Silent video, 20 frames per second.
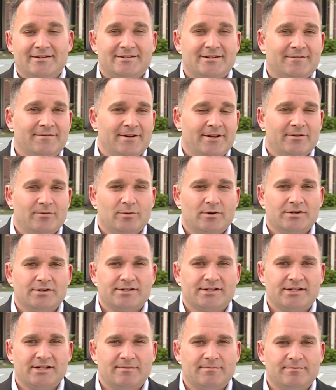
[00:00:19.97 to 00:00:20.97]
Tiffany, well,
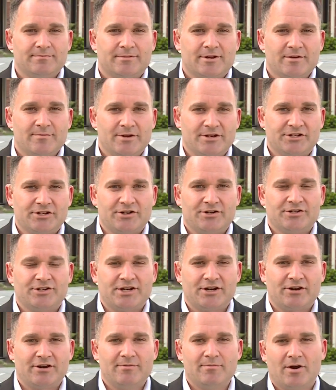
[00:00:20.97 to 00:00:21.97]
some
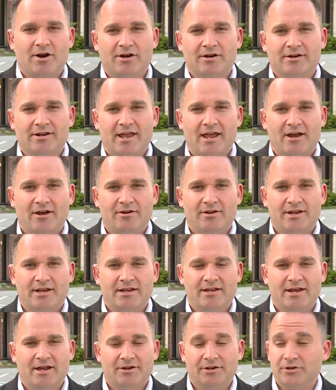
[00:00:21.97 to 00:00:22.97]
commissioners here in Martin
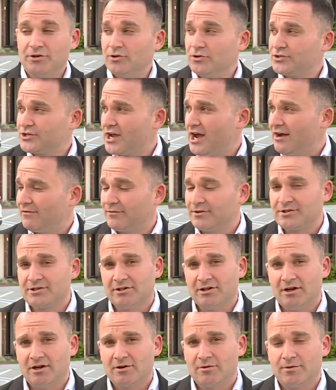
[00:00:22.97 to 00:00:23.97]
County held a news conference
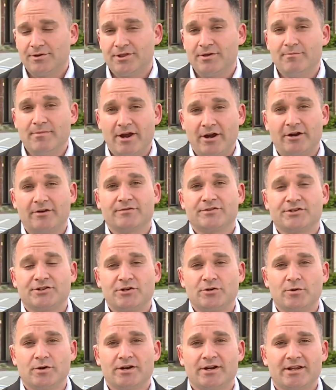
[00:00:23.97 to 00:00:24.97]
along with the mayor of
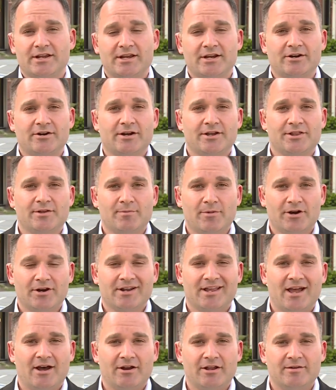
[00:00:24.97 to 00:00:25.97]
Stuart here at the
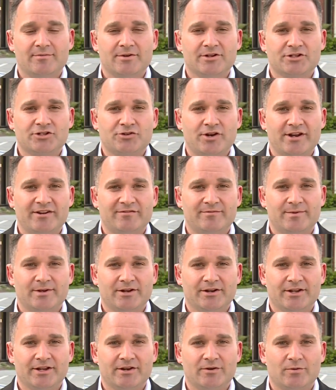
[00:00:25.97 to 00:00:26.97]
Martin County Administrative
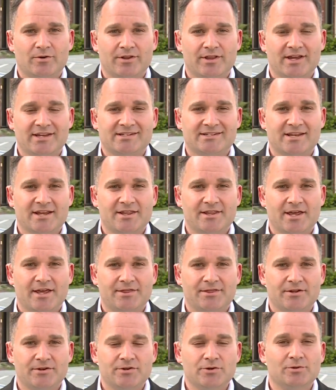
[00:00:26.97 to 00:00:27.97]
Building, where they said
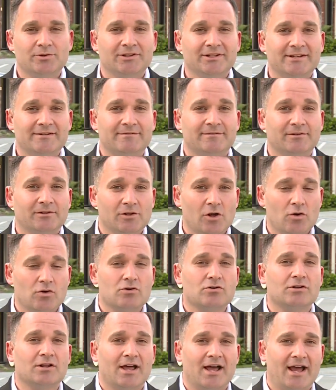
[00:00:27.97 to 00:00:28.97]
that the new Live
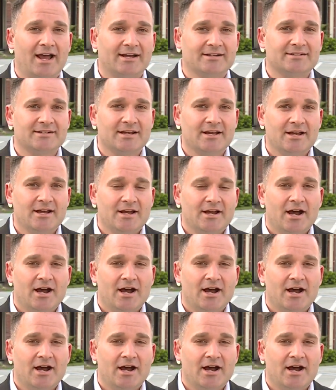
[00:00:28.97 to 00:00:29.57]
Local Act